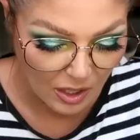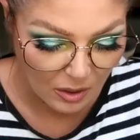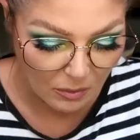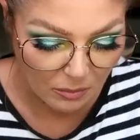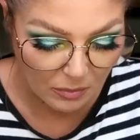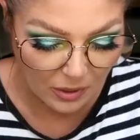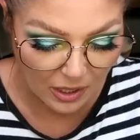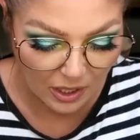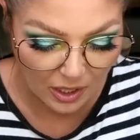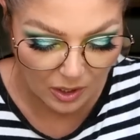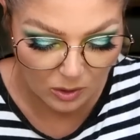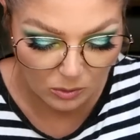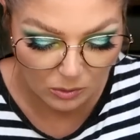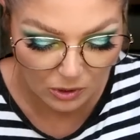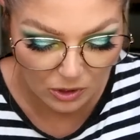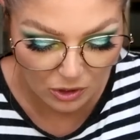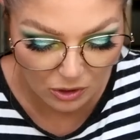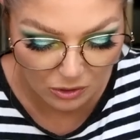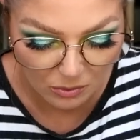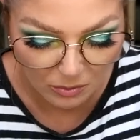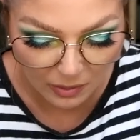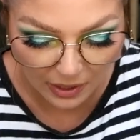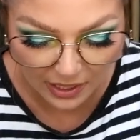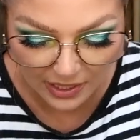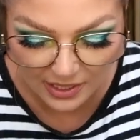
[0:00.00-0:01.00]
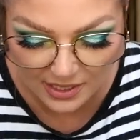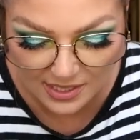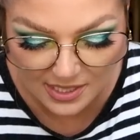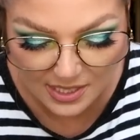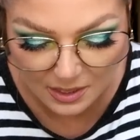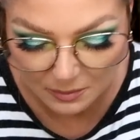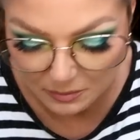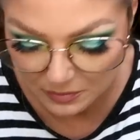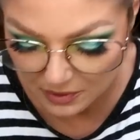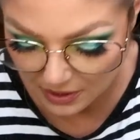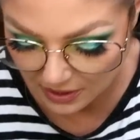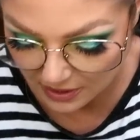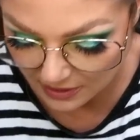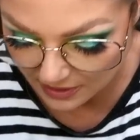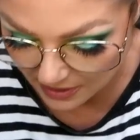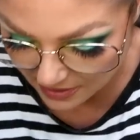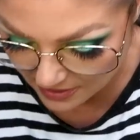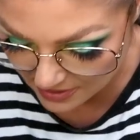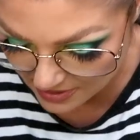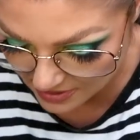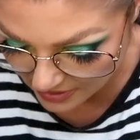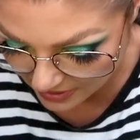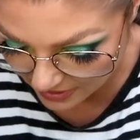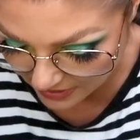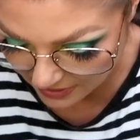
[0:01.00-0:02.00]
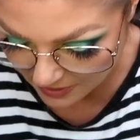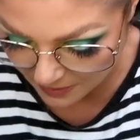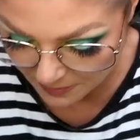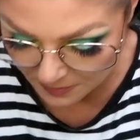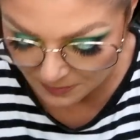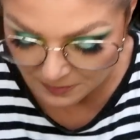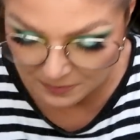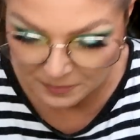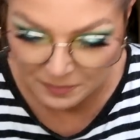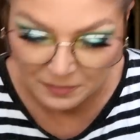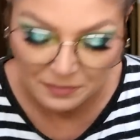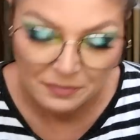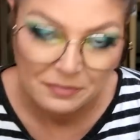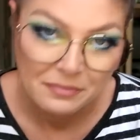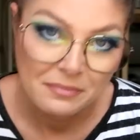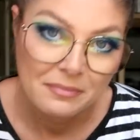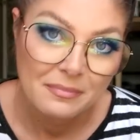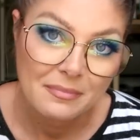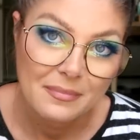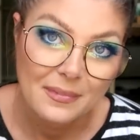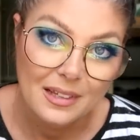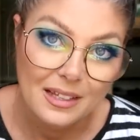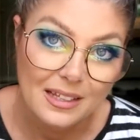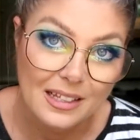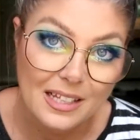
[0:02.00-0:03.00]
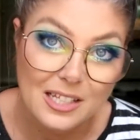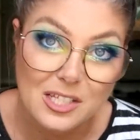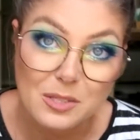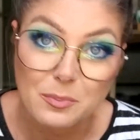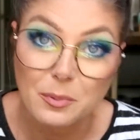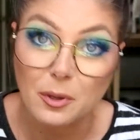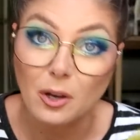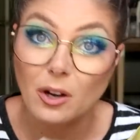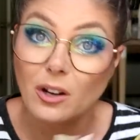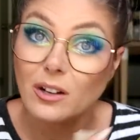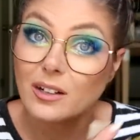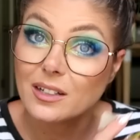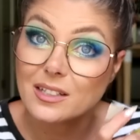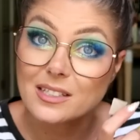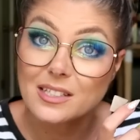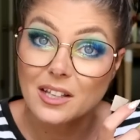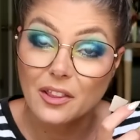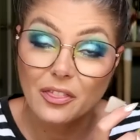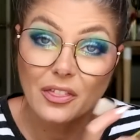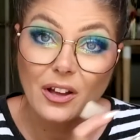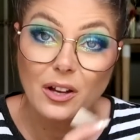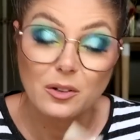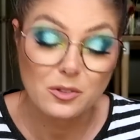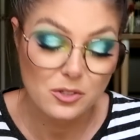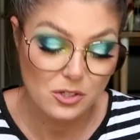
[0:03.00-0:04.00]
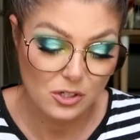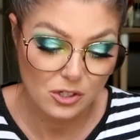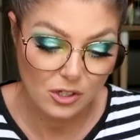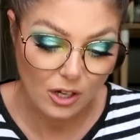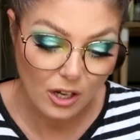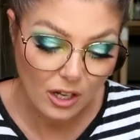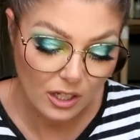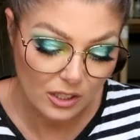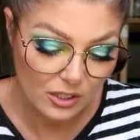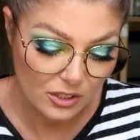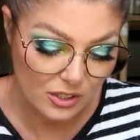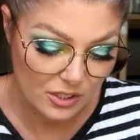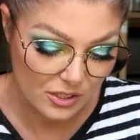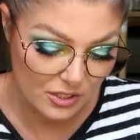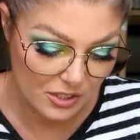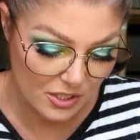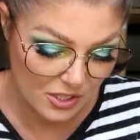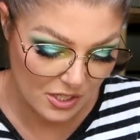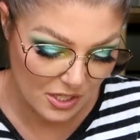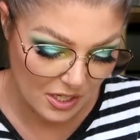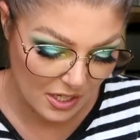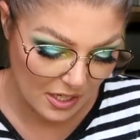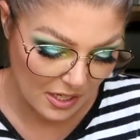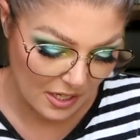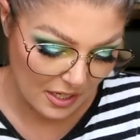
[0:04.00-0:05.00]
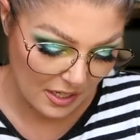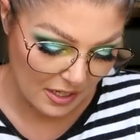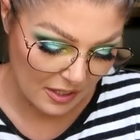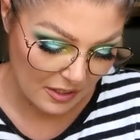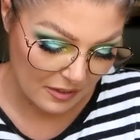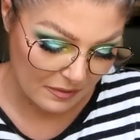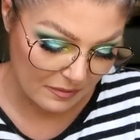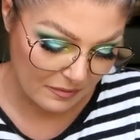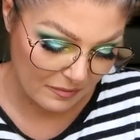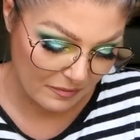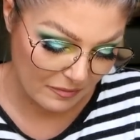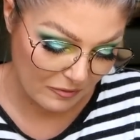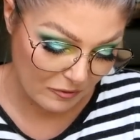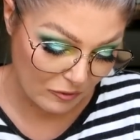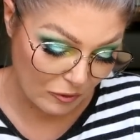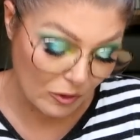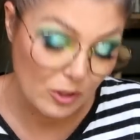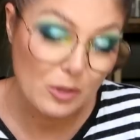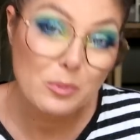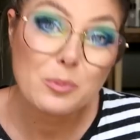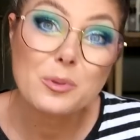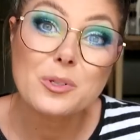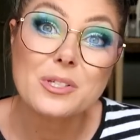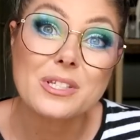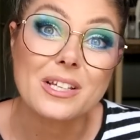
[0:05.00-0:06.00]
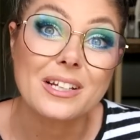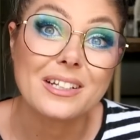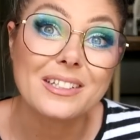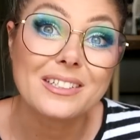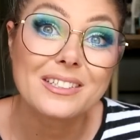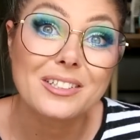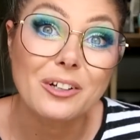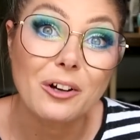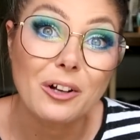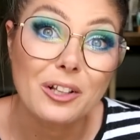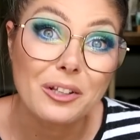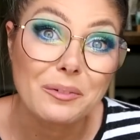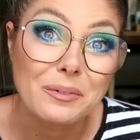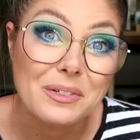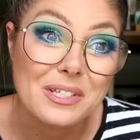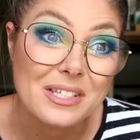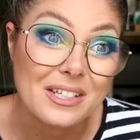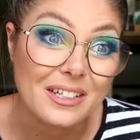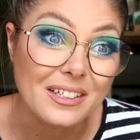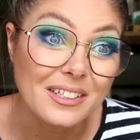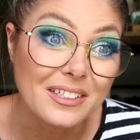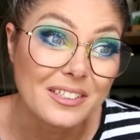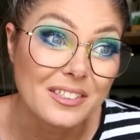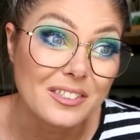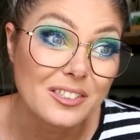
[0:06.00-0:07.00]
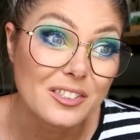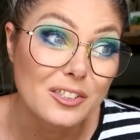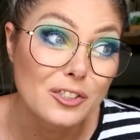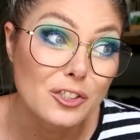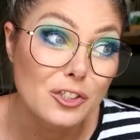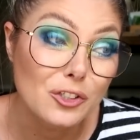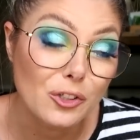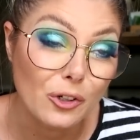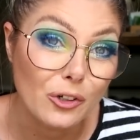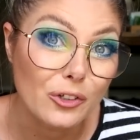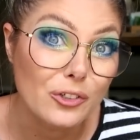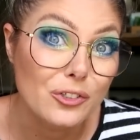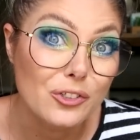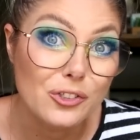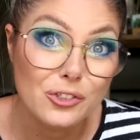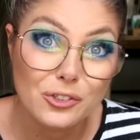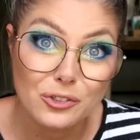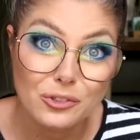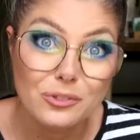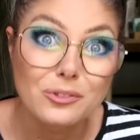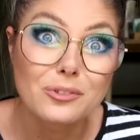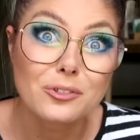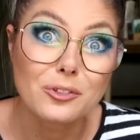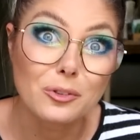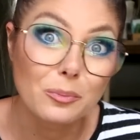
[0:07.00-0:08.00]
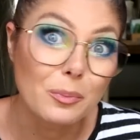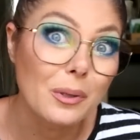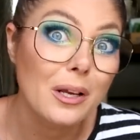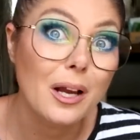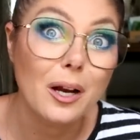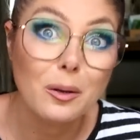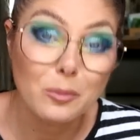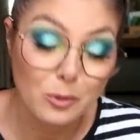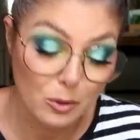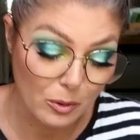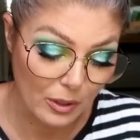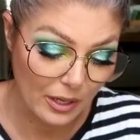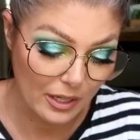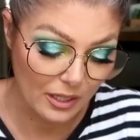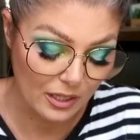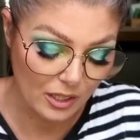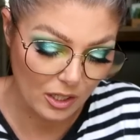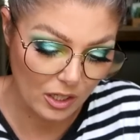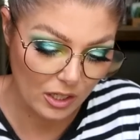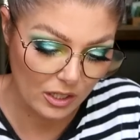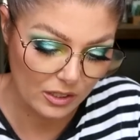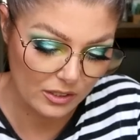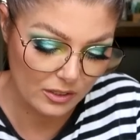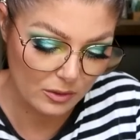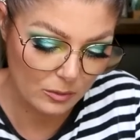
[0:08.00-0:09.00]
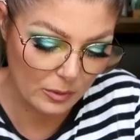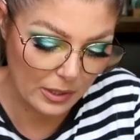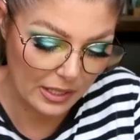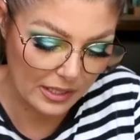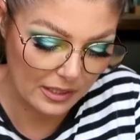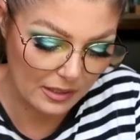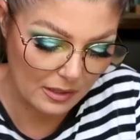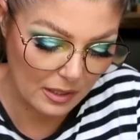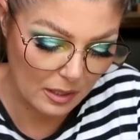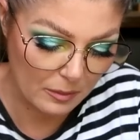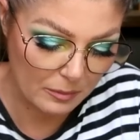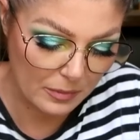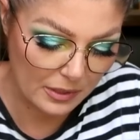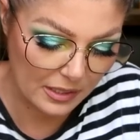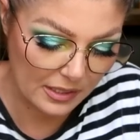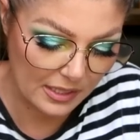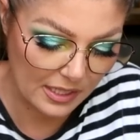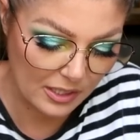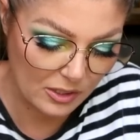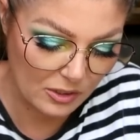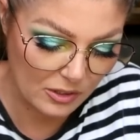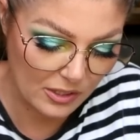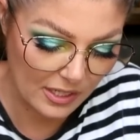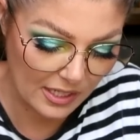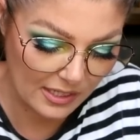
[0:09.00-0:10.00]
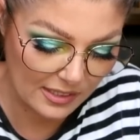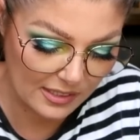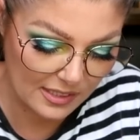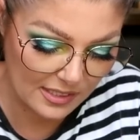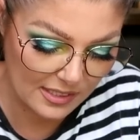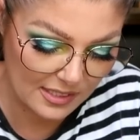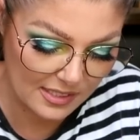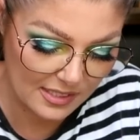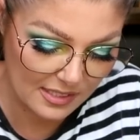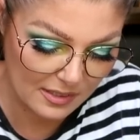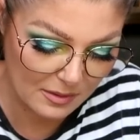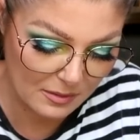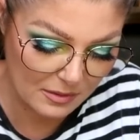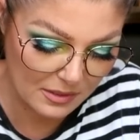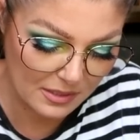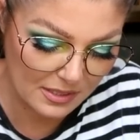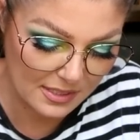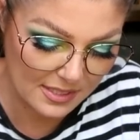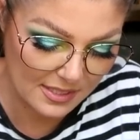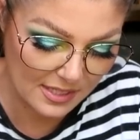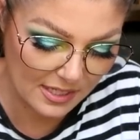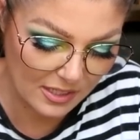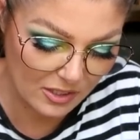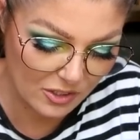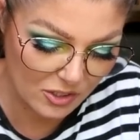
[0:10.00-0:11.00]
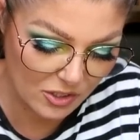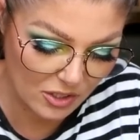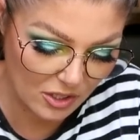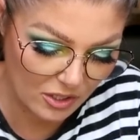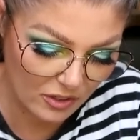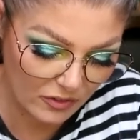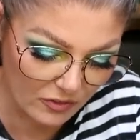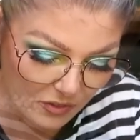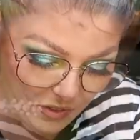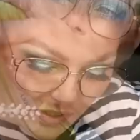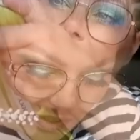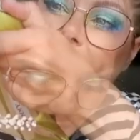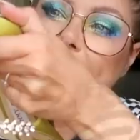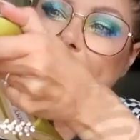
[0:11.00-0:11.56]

But when you're buying something that's like, let's be honest, $1,000. 40% all of a sudden starts to become quite a lot. Wait, now I need to take these stickers off.